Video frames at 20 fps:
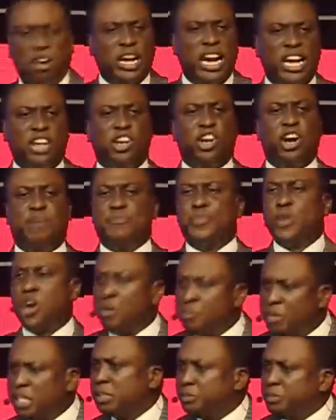can God
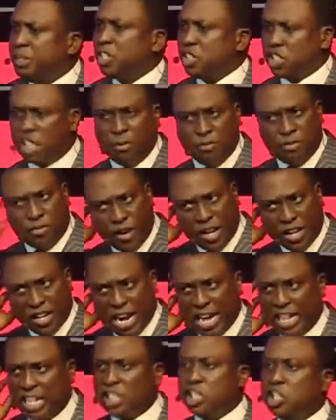promise me something
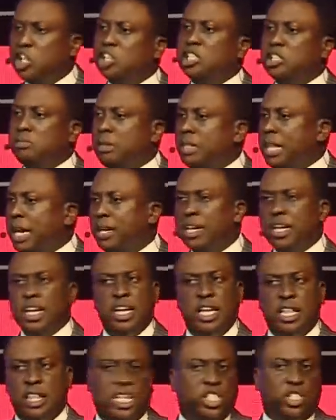and he tells me that
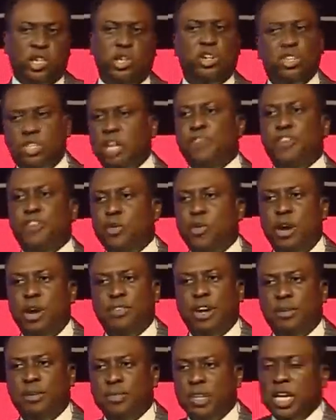this is going to take
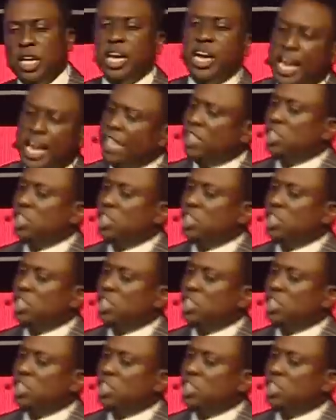forever? He